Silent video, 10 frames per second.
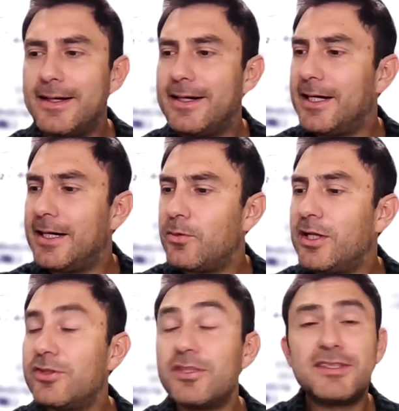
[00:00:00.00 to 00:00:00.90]

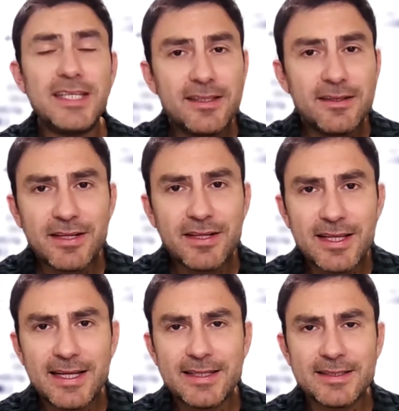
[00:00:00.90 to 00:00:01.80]
wanting to see different
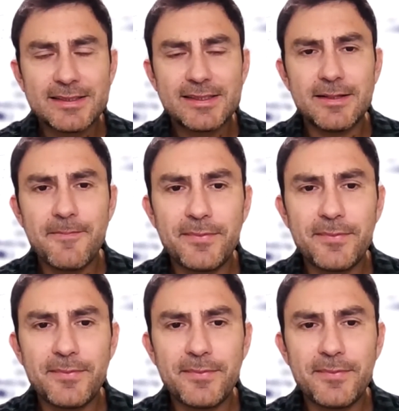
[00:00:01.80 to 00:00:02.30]
things.